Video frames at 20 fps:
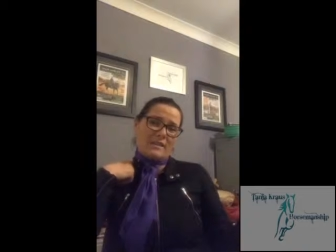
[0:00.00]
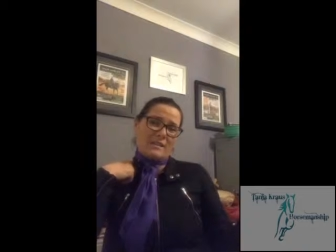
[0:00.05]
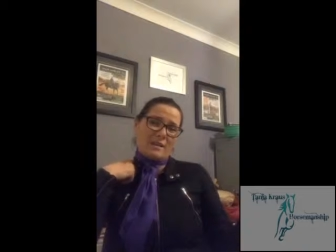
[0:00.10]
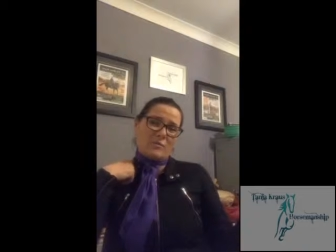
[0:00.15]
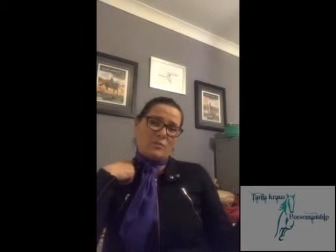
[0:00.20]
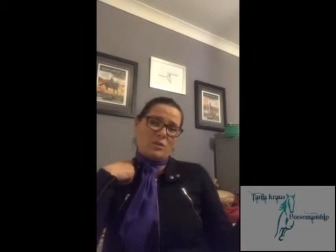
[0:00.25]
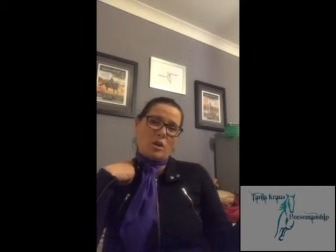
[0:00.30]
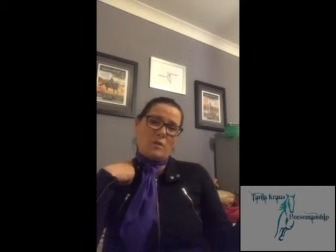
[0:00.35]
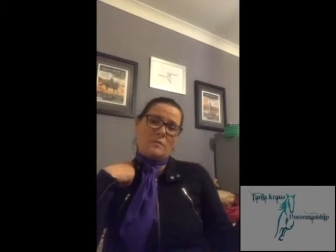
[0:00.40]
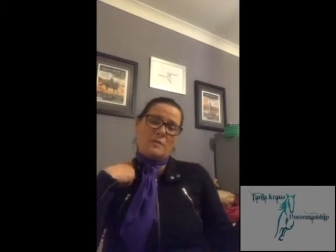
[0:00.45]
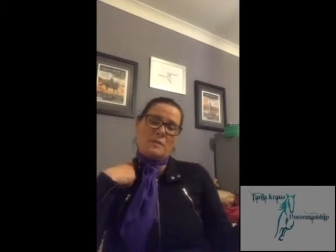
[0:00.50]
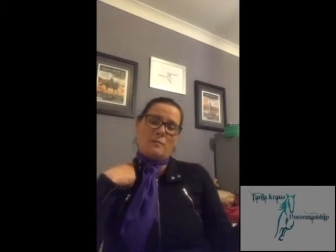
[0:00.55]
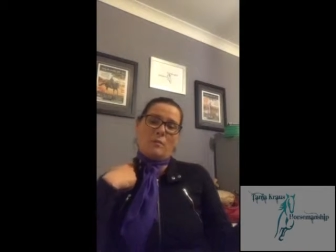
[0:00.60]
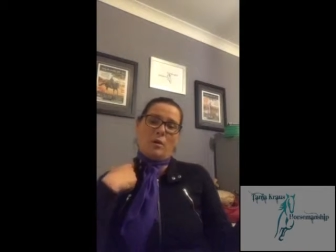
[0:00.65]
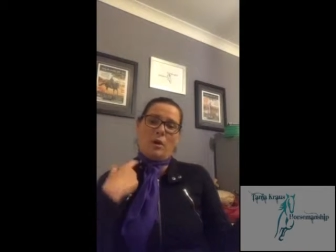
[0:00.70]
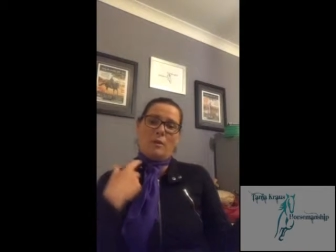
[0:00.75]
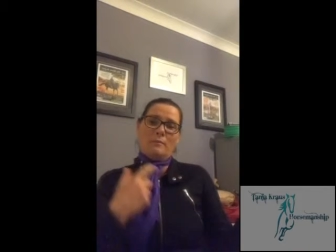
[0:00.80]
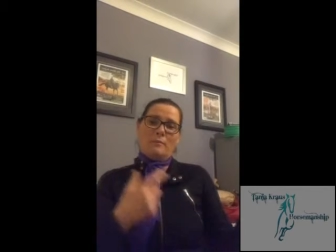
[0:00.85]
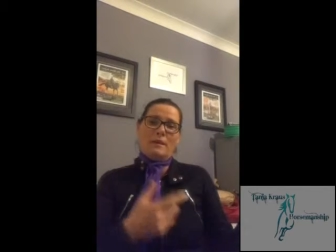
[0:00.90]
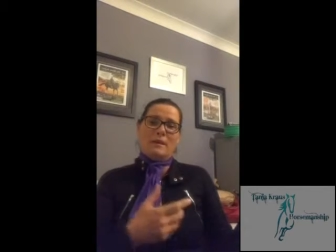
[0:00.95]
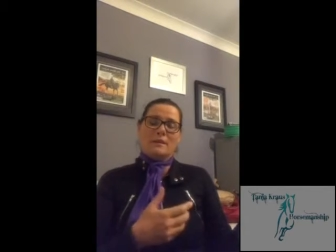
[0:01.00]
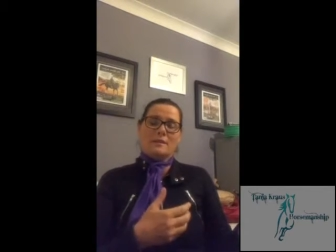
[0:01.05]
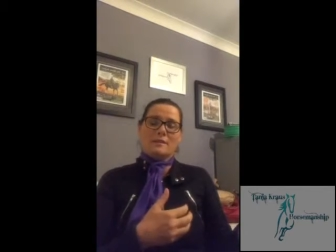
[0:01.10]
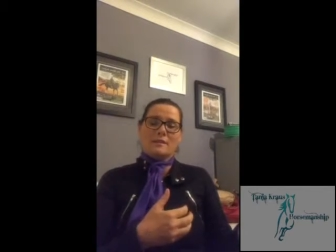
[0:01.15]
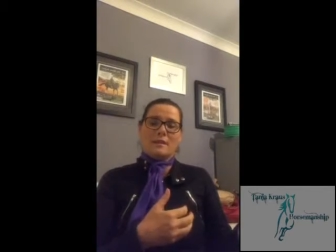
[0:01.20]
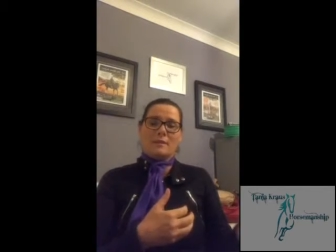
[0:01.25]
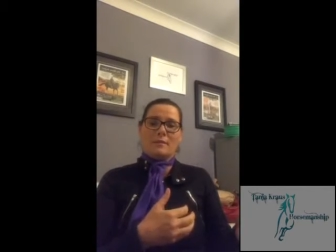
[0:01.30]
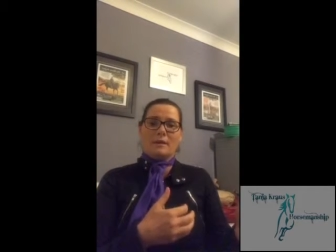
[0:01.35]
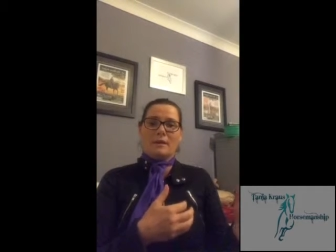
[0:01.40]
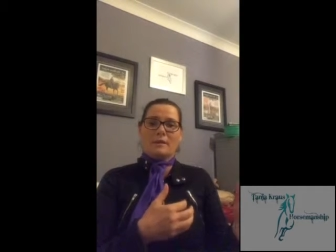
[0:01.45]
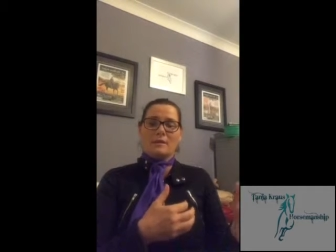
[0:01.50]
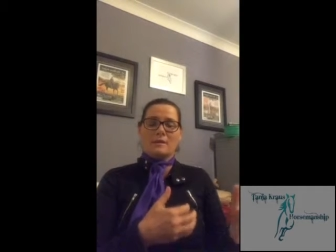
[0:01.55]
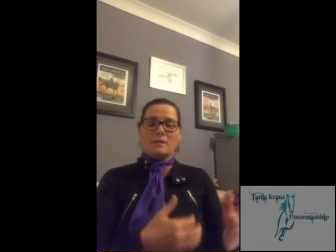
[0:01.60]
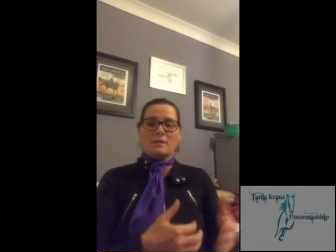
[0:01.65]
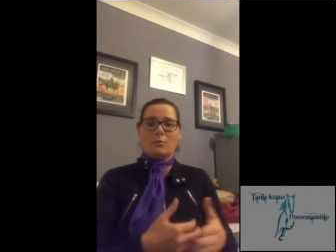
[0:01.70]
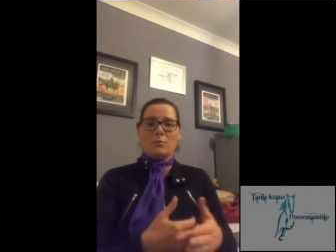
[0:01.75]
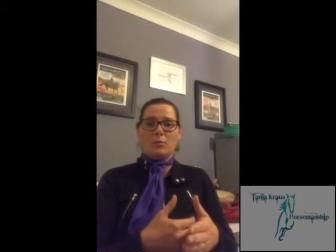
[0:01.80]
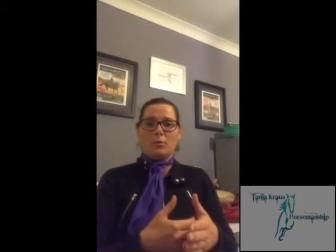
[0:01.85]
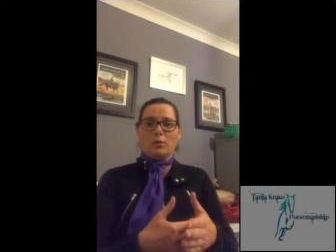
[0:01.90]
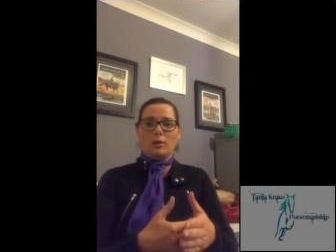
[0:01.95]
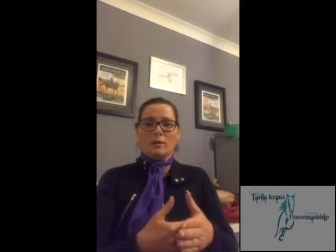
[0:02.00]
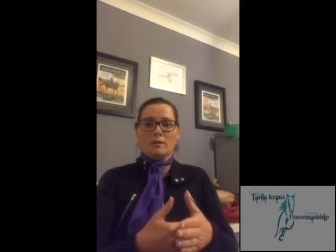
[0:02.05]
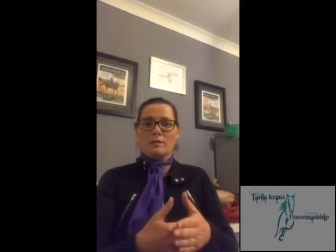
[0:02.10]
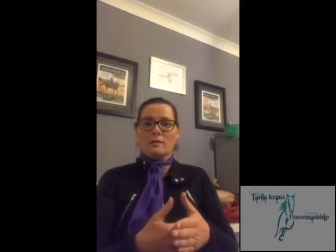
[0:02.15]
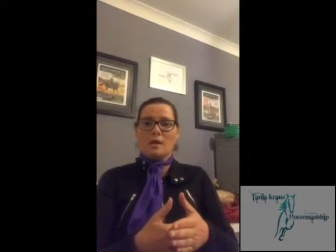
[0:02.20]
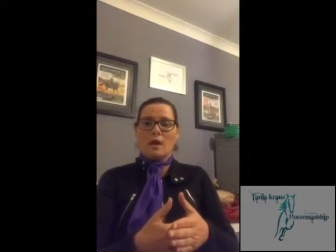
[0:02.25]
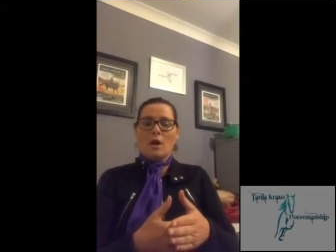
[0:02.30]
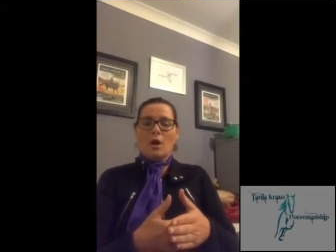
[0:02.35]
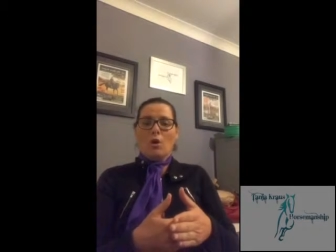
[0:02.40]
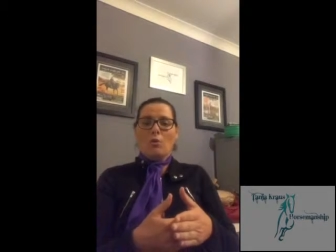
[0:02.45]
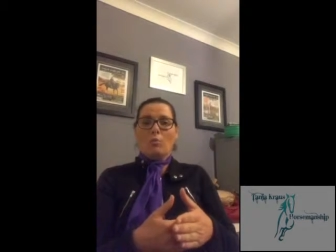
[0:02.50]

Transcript: Sometimes it might mean something as simple as